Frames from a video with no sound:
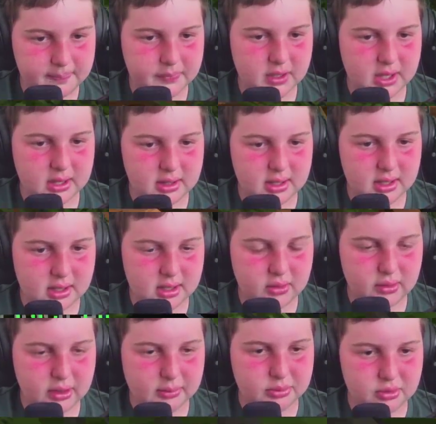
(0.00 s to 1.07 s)
and then go
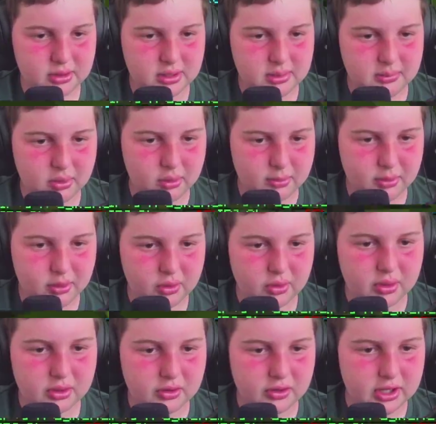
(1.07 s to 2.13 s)
up to the mobile
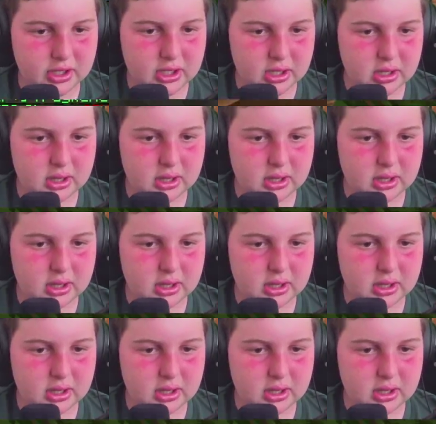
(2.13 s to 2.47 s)
ordering,